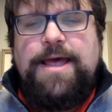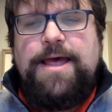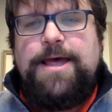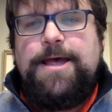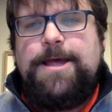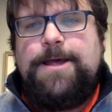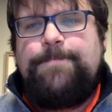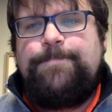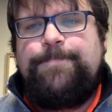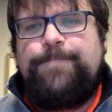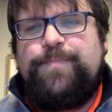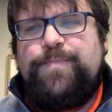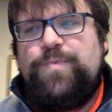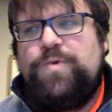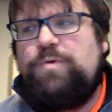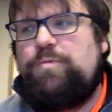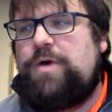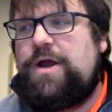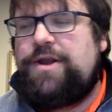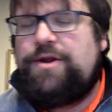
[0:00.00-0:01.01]

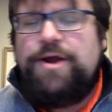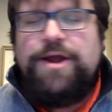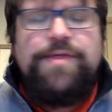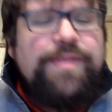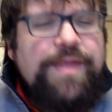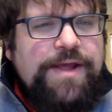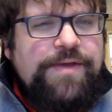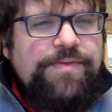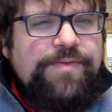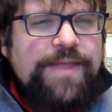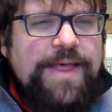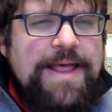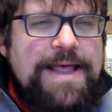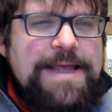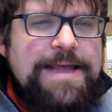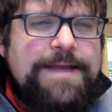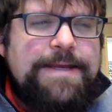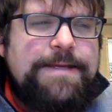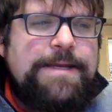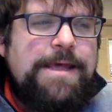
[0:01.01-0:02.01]
Why do I think
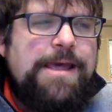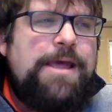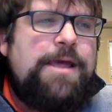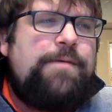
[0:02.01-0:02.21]
that?